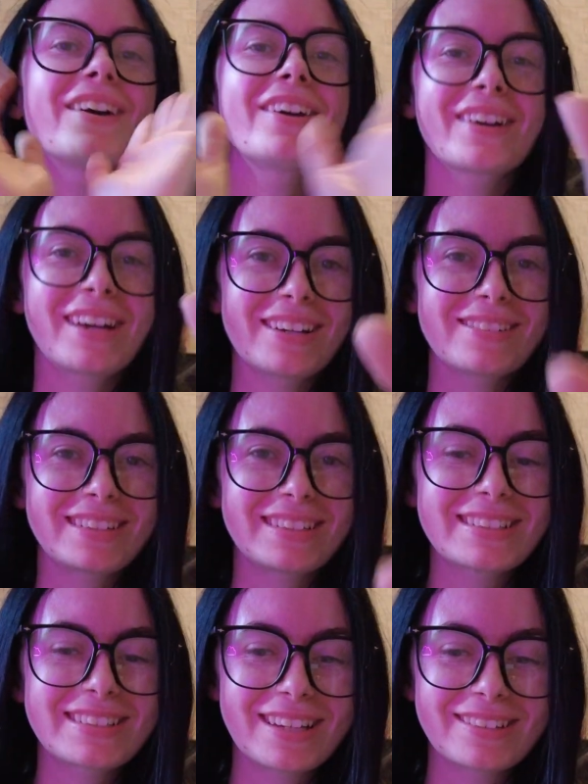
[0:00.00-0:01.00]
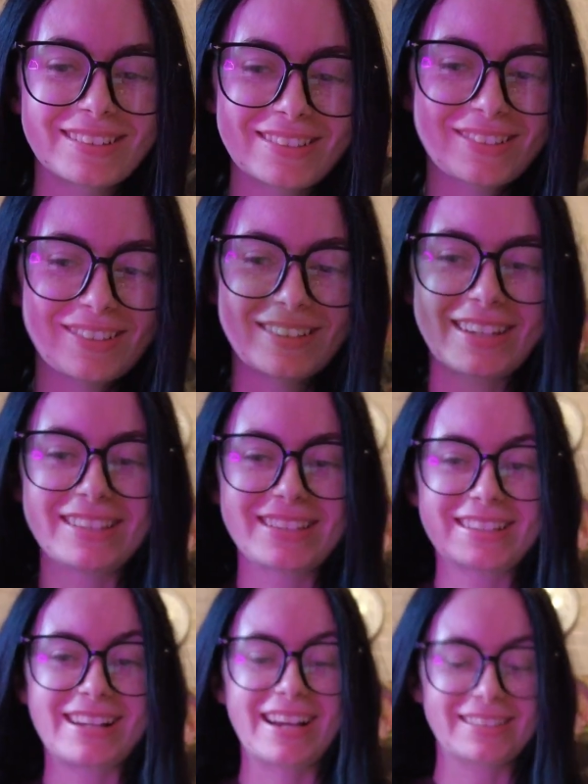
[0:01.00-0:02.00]
Okay, I finished and I'm going to show you. You
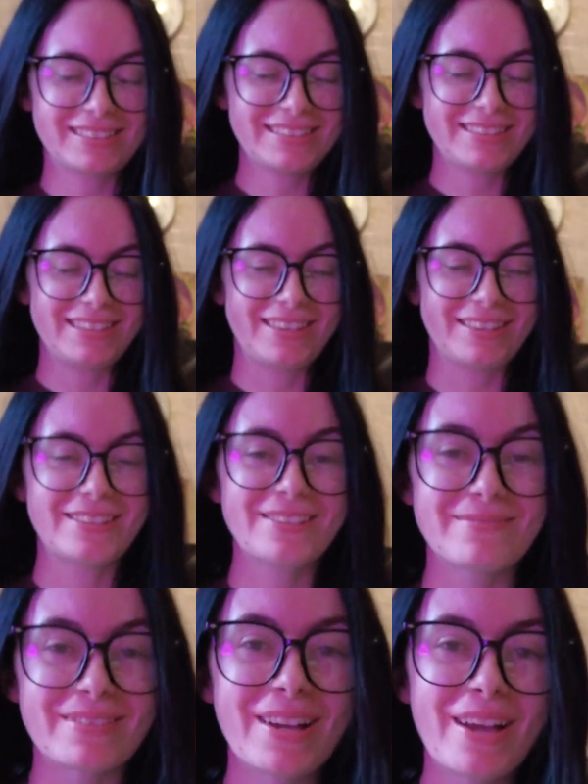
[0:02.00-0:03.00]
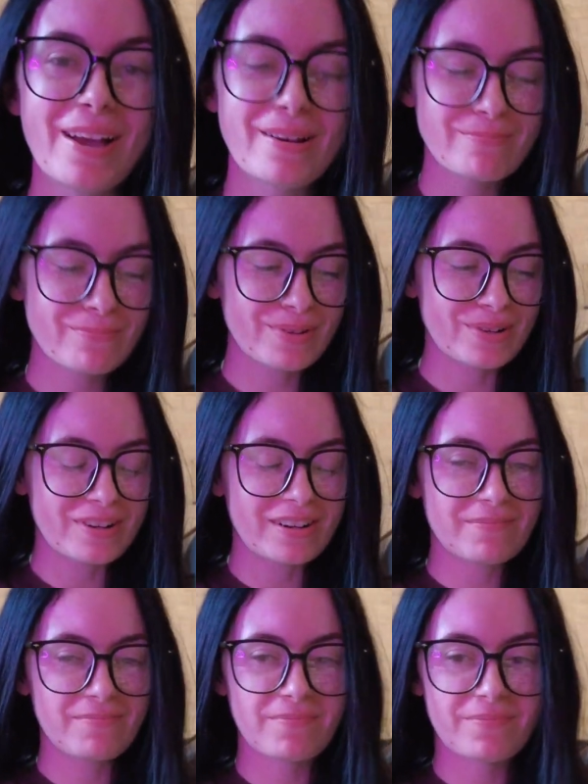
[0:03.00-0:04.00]
can kind of see them, but
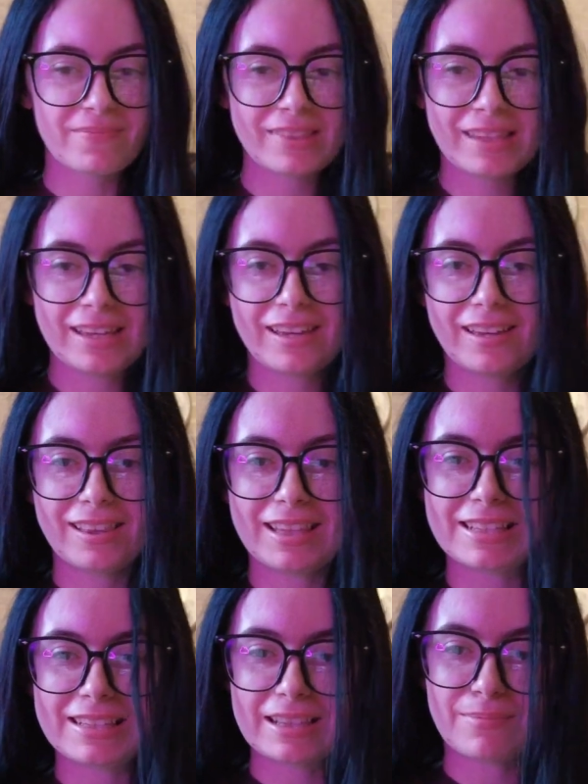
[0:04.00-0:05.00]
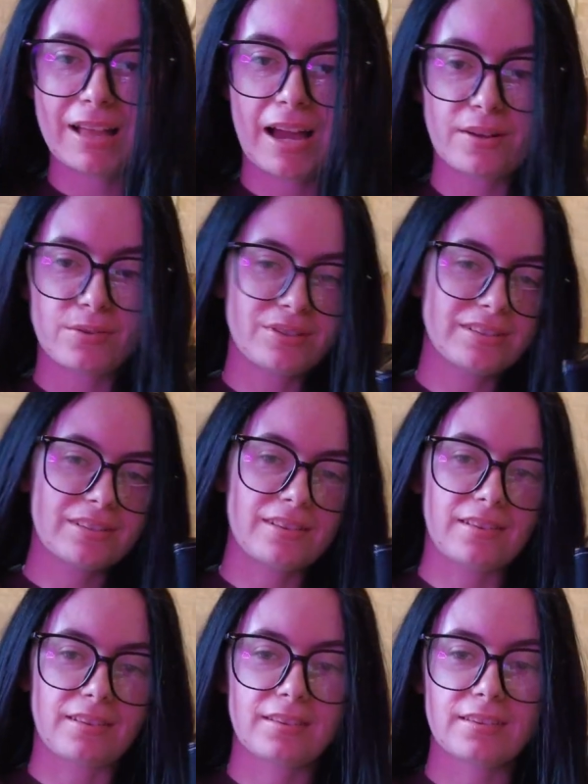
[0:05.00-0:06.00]
these are the black
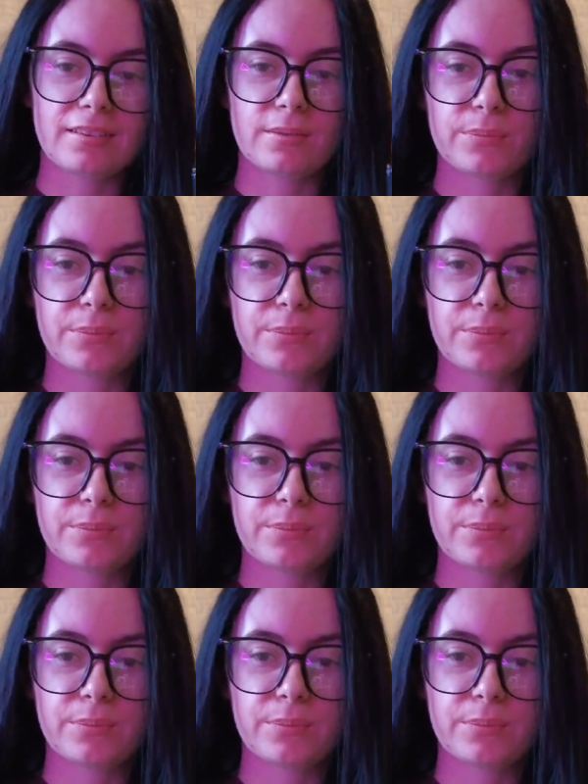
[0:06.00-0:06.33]
ones.